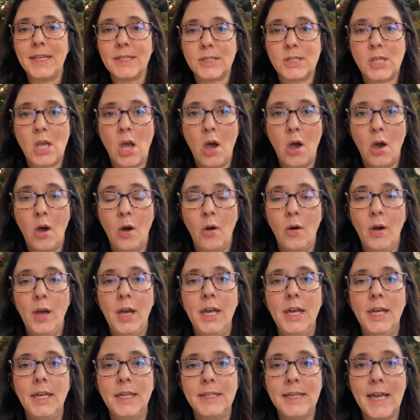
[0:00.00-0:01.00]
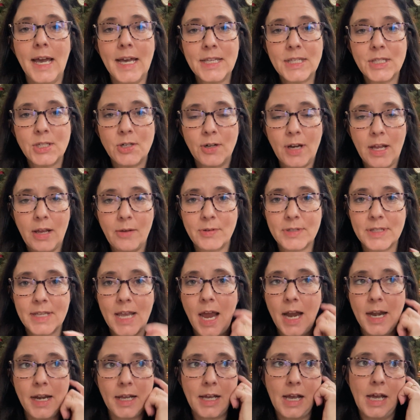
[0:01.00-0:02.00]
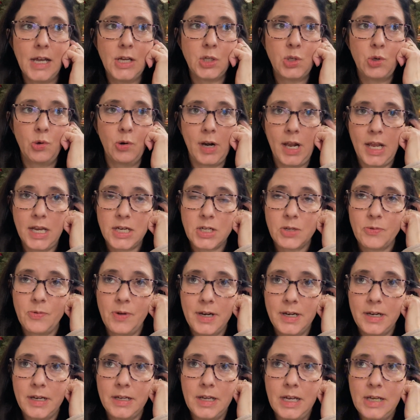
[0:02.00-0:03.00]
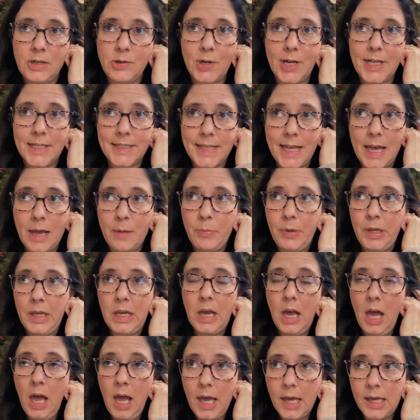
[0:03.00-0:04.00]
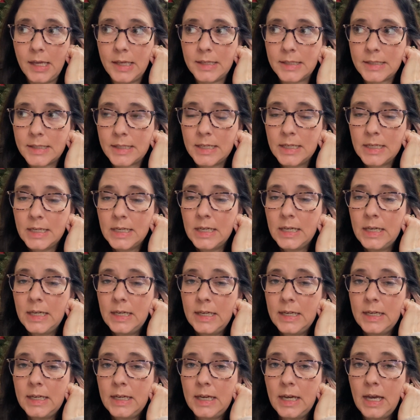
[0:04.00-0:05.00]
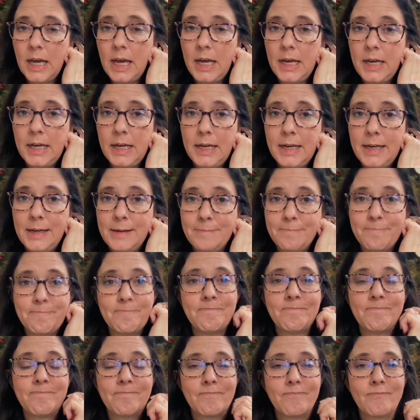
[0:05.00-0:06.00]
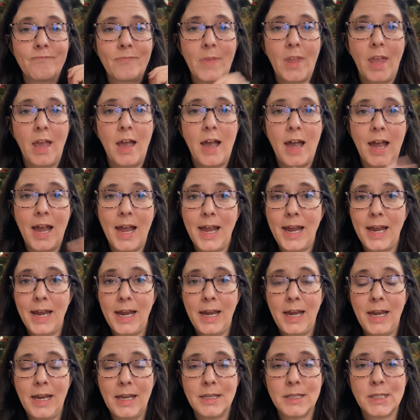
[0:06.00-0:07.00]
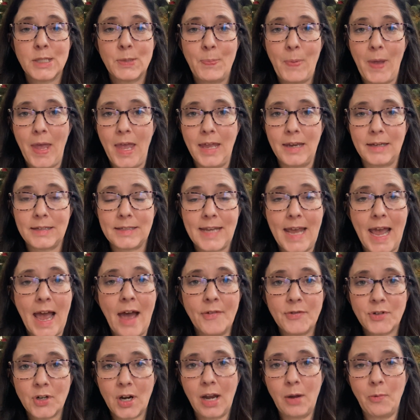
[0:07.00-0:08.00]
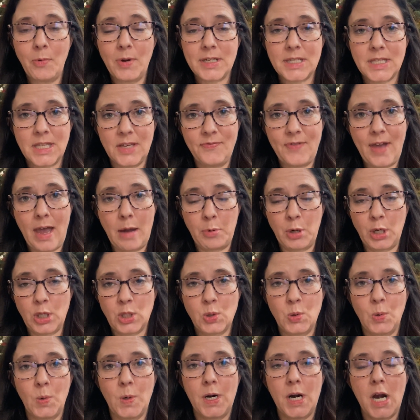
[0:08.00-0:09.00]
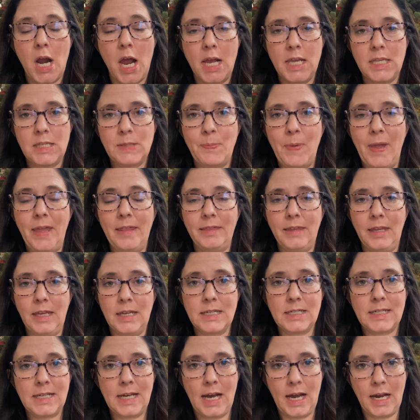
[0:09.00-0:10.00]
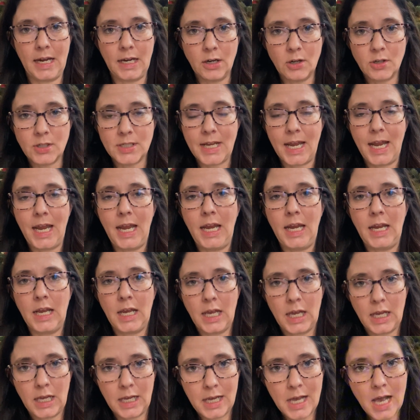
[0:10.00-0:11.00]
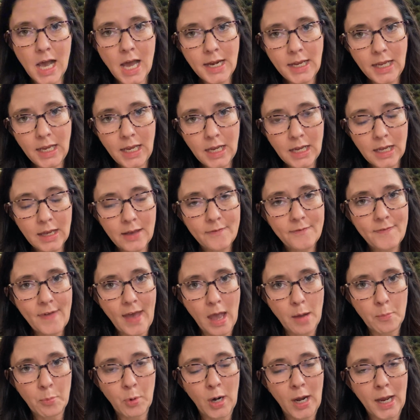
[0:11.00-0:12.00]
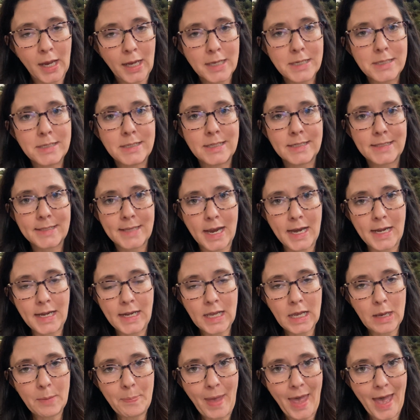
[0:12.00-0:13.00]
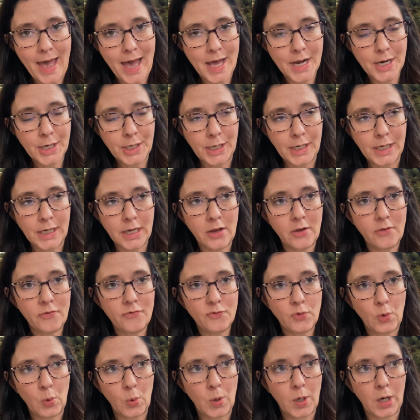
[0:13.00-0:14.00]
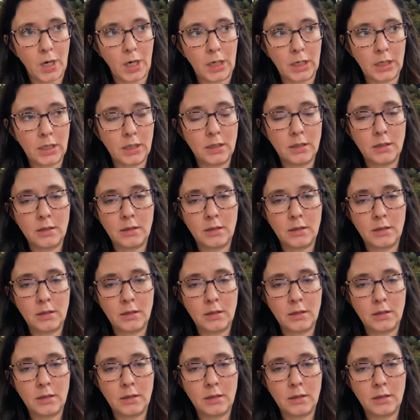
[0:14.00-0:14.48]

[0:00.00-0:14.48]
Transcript: so yesterday was kind of cut short. I just wanted to address that because I spent, after I went to the fabric store, I spent the entire day cutting fabric, designing a pattern for